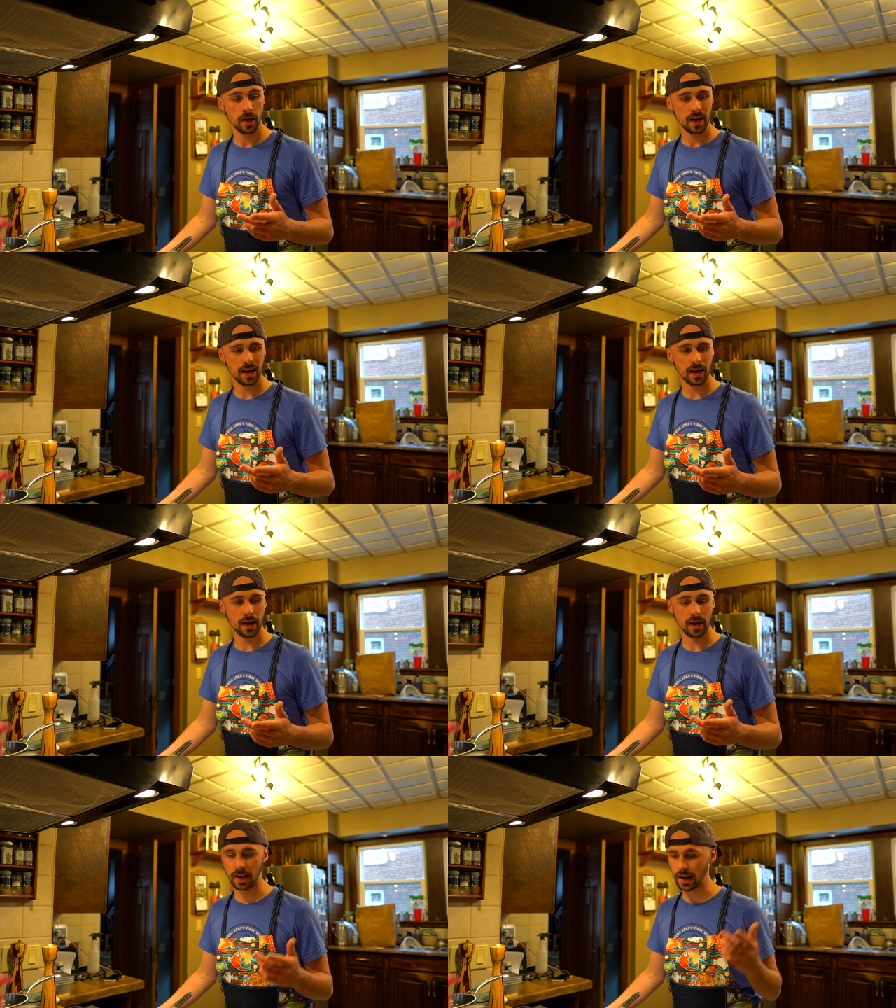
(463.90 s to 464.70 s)

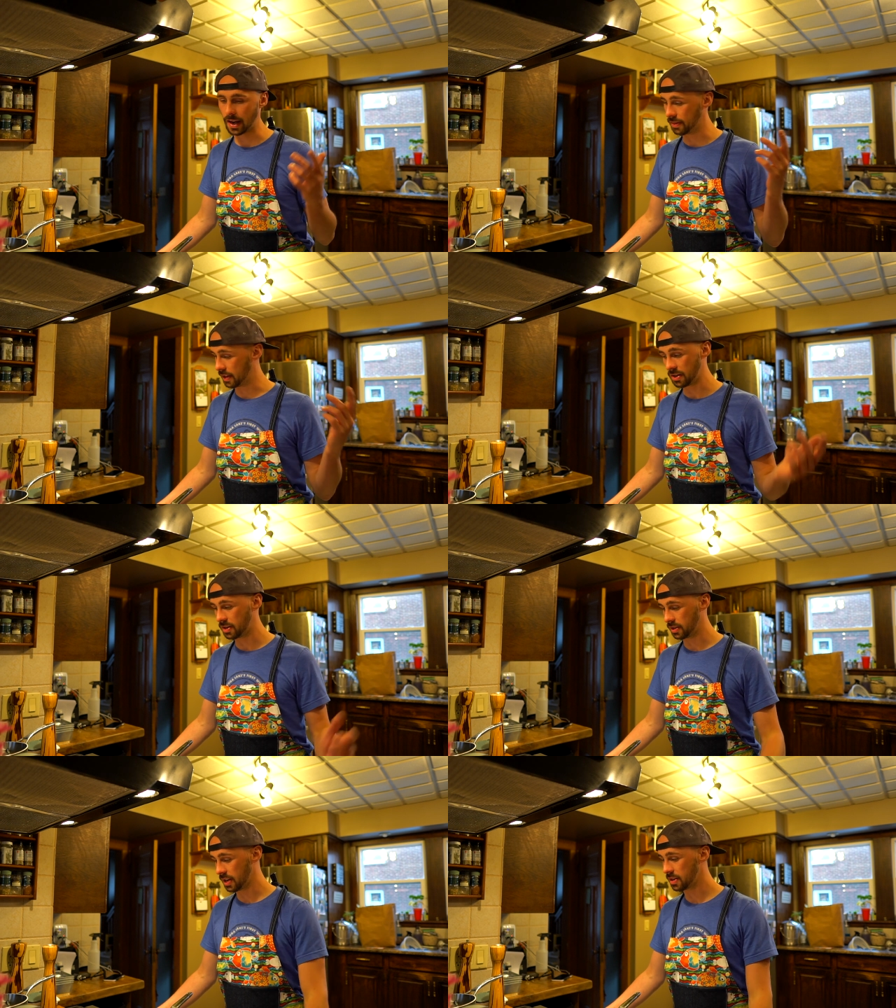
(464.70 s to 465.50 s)
uh, and then
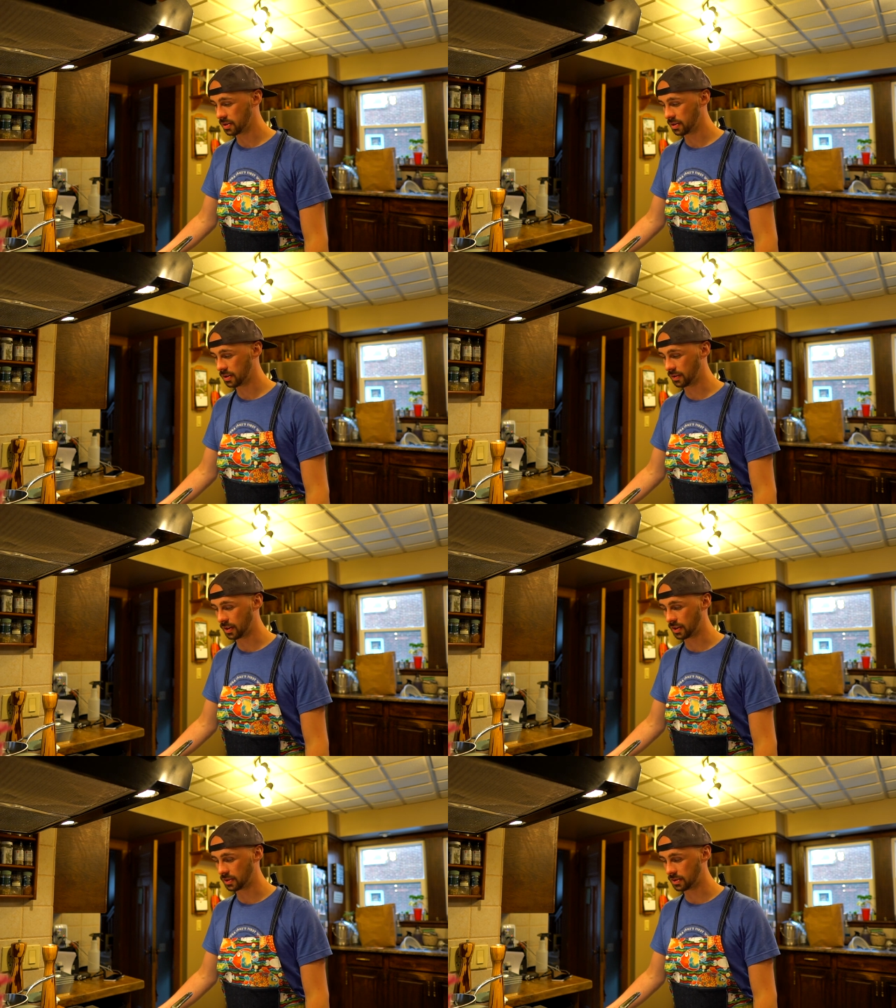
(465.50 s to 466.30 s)
yeah, and
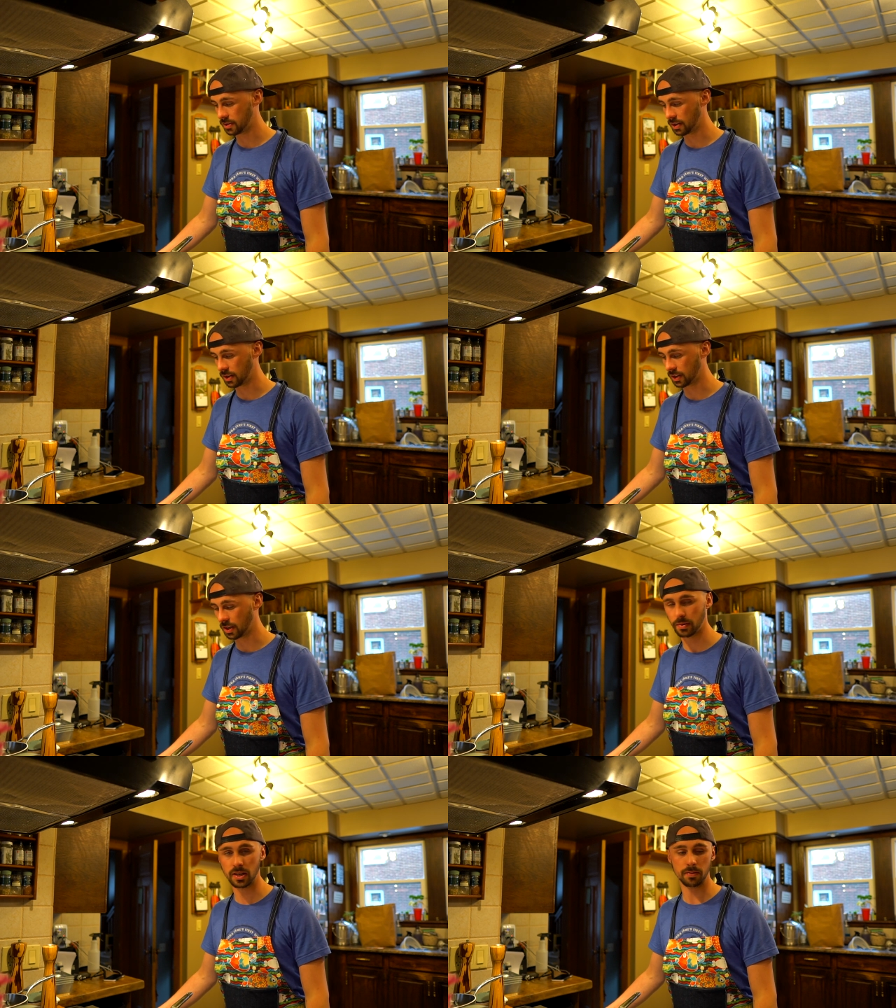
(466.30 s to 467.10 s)
then it's uh,
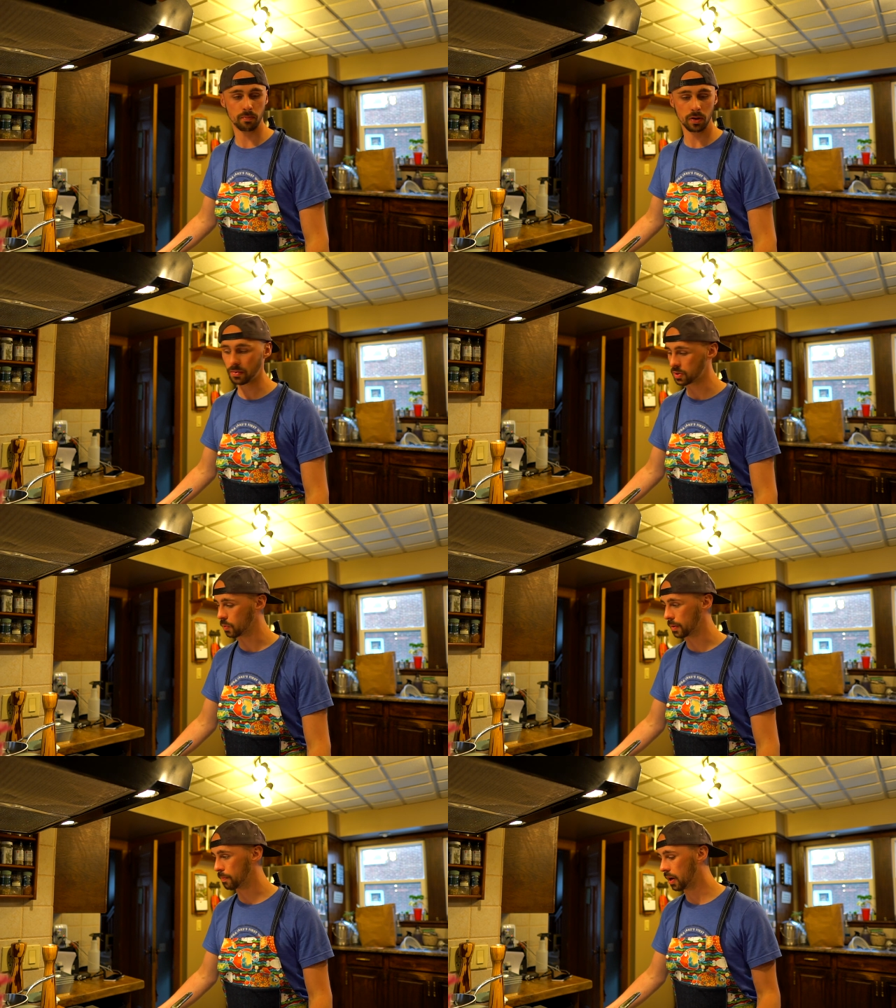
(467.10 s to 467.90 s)
gonna be pretty much a
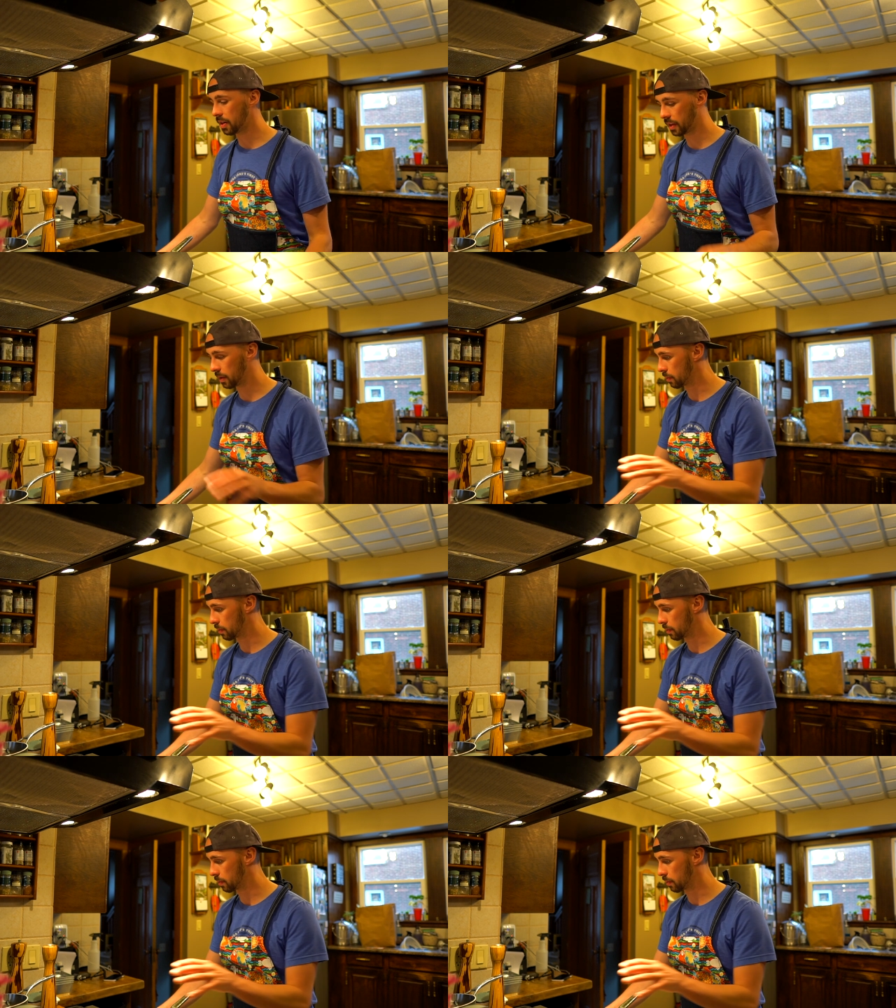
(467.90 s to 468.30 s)
one pot thing.